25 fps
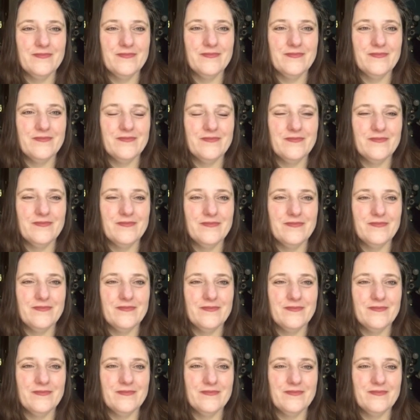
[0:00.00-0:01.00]

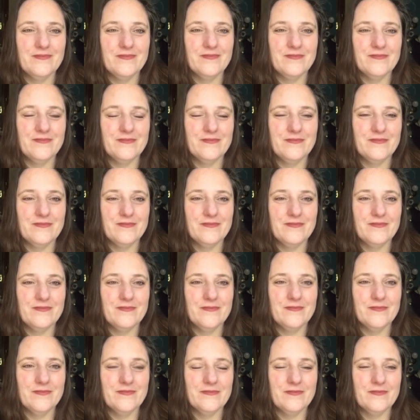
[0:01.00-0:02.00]

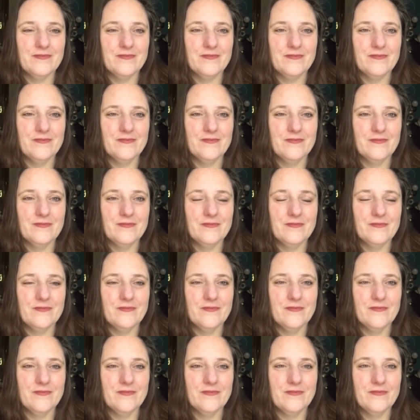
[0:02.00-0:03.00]

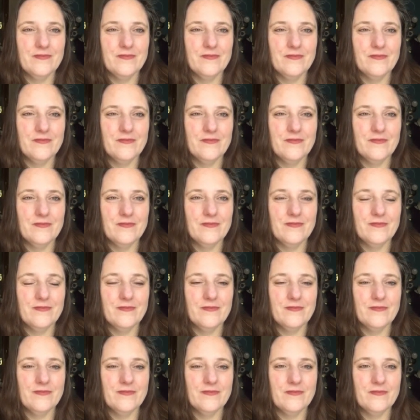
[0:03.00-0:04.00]

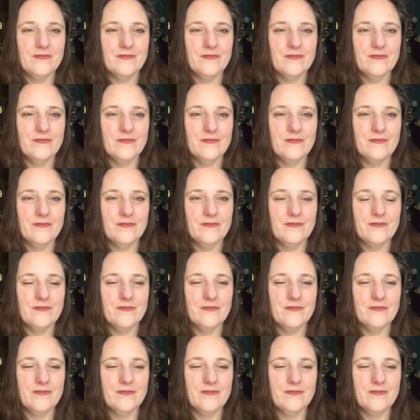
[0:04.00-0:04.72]
No words are spoken by the person on screen.